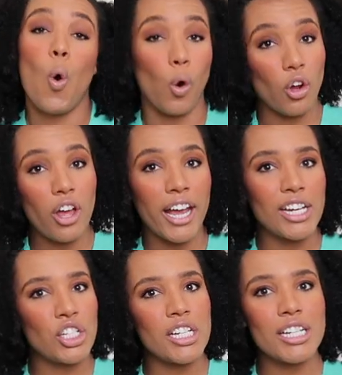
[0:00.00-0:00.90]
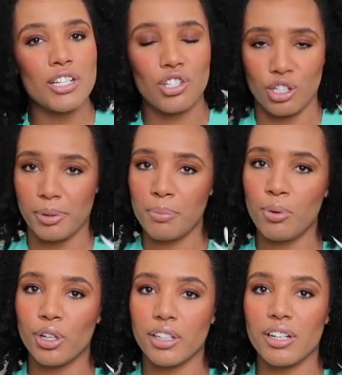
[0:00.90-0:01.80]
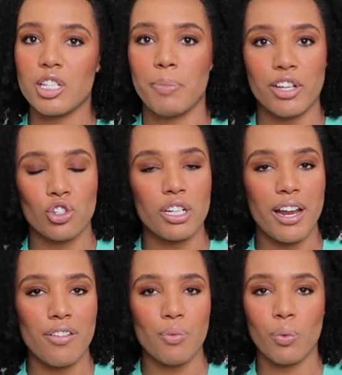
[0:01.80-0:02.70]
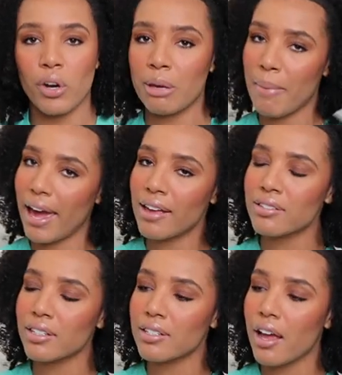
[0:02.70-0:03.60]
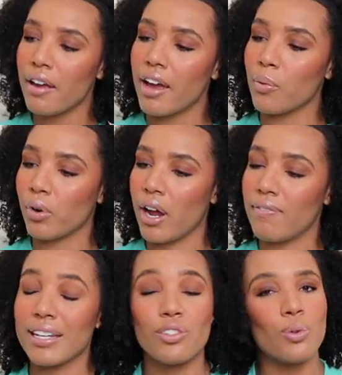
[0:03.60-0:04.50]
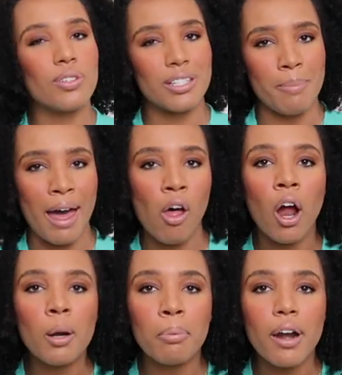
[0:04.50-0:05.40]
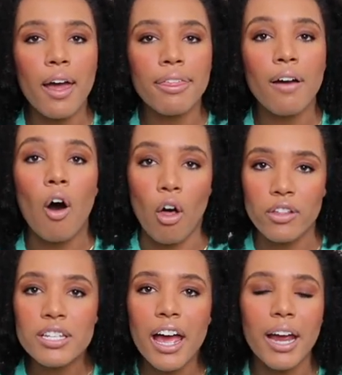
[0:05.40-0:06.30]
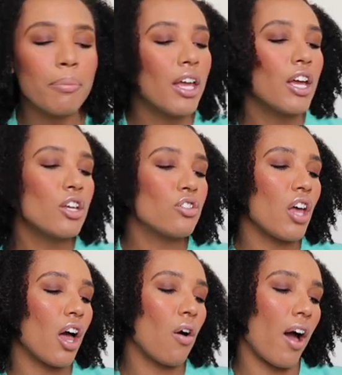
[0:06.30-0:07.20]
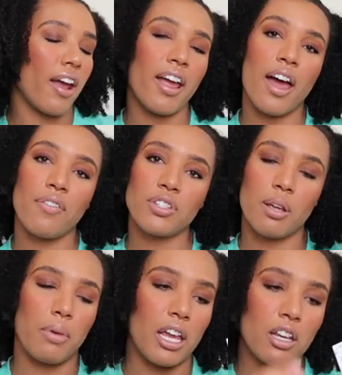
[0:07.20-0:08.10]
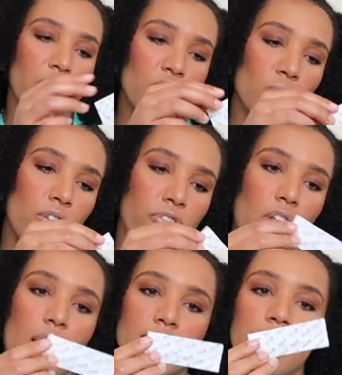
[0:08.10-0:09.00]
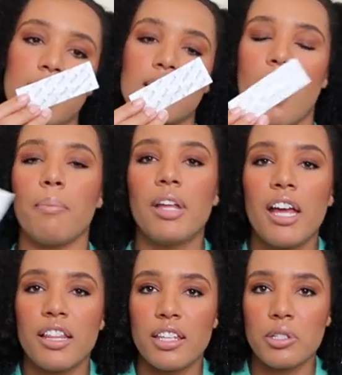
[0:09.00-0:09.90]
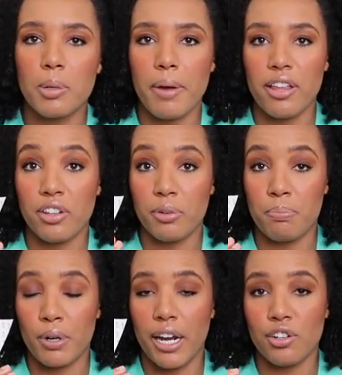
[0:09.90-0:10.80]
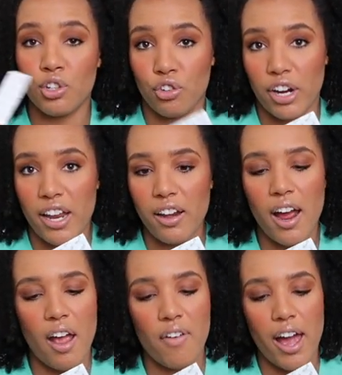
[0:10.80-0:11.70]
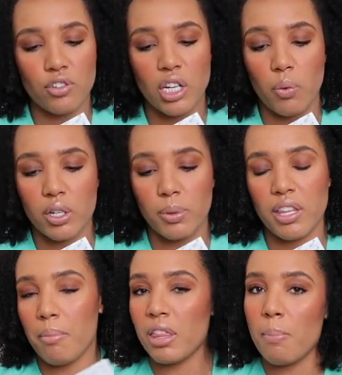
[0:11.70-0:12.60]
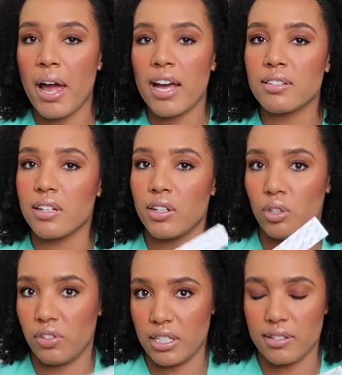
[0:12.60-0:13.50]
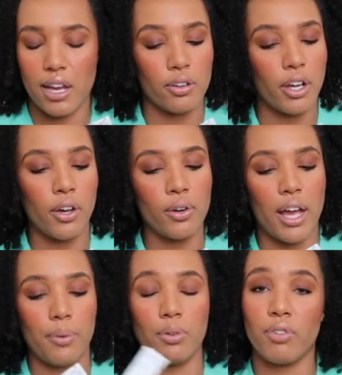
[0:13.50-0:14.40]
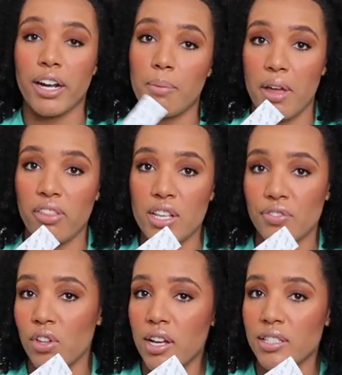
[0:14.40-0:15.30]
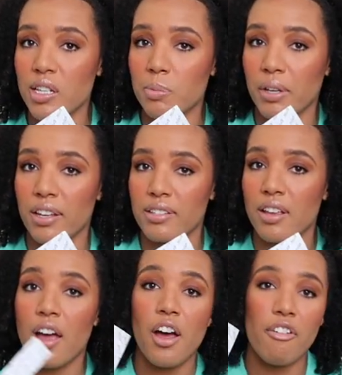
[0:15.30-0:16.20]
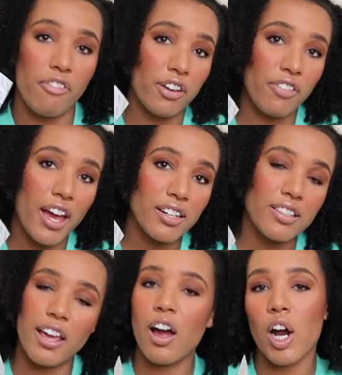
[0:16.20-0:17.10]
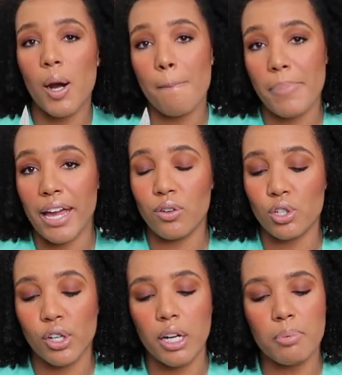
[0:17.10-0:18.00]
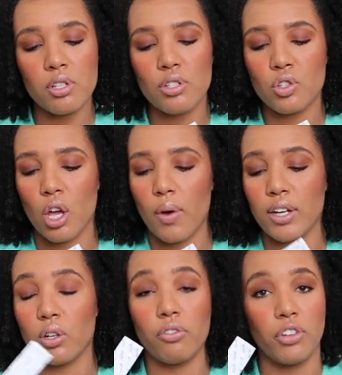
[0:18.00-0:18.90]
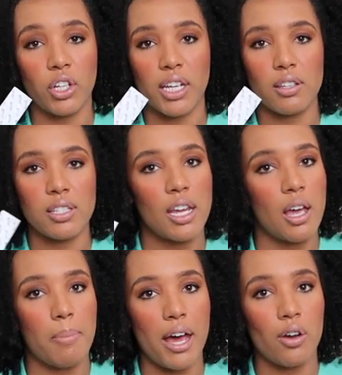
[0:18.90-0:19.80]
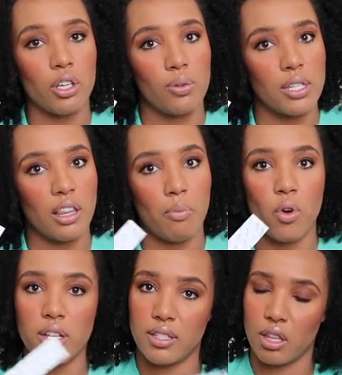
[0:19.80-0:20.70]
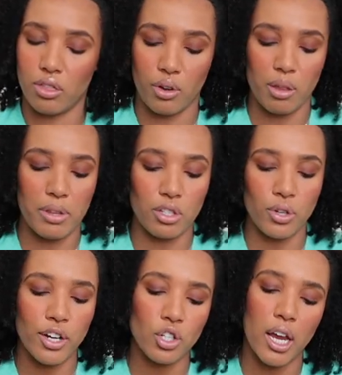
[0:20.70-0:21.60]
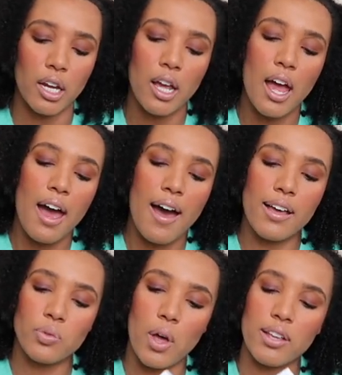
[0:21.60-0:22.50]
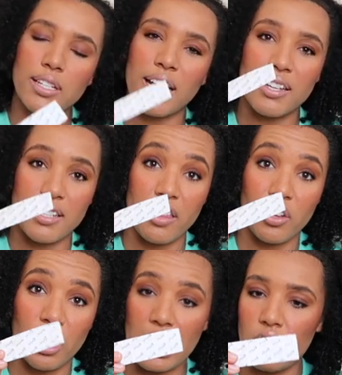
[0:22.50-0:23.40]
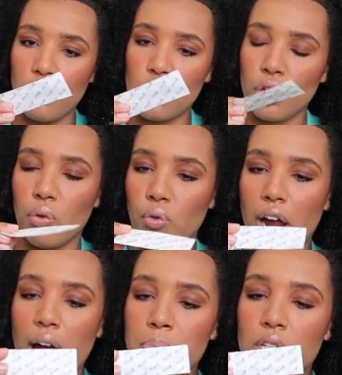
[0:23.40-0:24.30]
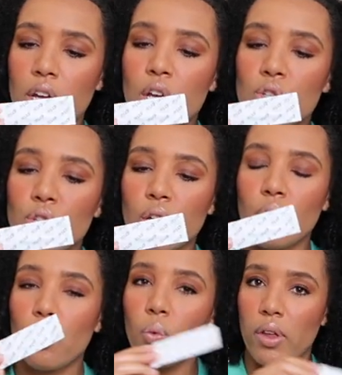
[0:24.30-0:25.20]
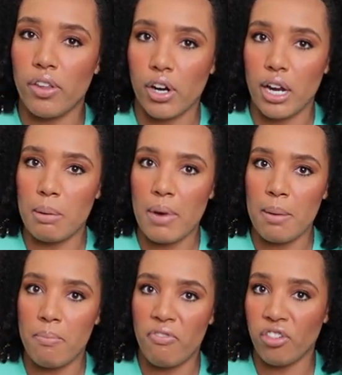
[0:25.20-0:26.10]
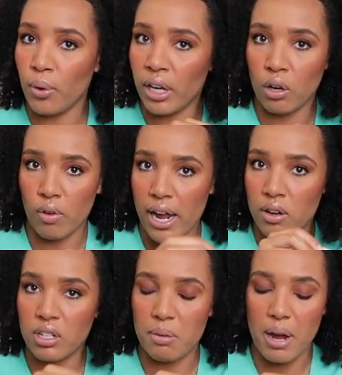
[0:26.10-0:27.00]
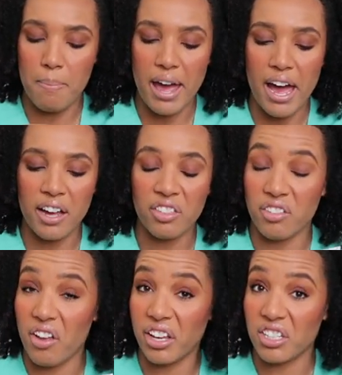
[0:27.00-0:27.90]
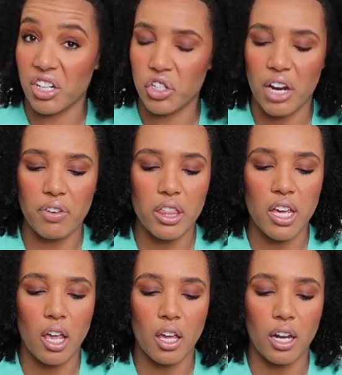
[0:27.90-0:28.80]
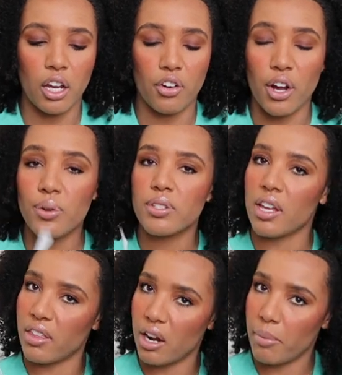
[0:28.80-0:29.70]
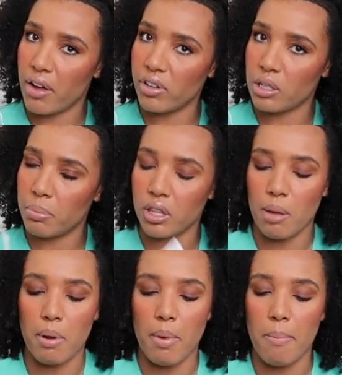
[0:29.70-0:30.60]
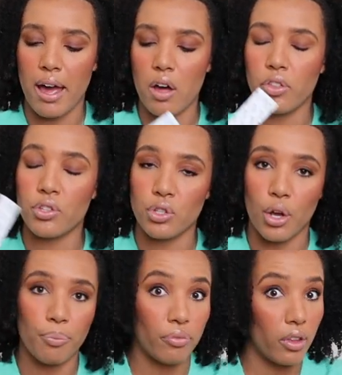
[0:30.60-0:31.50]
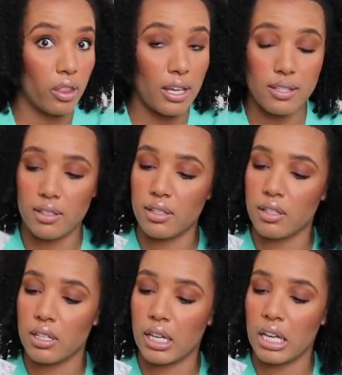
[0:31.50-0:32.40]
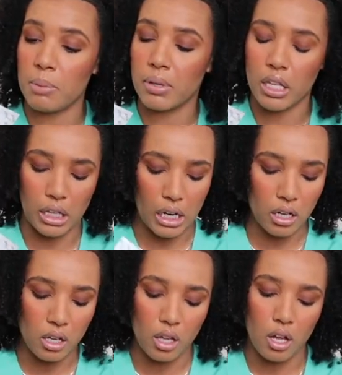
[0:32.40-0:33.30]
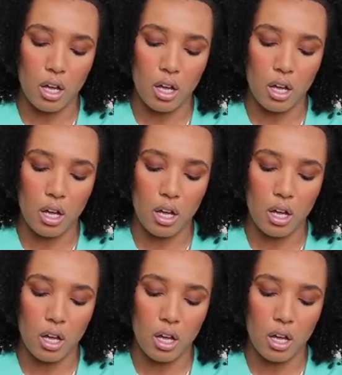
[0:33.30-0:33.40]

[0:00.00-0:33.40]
Oral hygiene is super important, especially now that we're wearing masks and we're having to smell our breath all the time. So I have some individual flosses. Um, these are by the brand Grin. I've actually worked with them in the past, and I do have a discount code. I would recommend these flosses because, fun fact, they are biodegradable, so I don't feel guilty about using them once and throwing them in the trash can. As well as, like I said, they're individually wrapped, so when they're in my, floating around in my bag, they're not like touching everything and getting gross, and then I'm having to put them in my mouth, so they keep clean.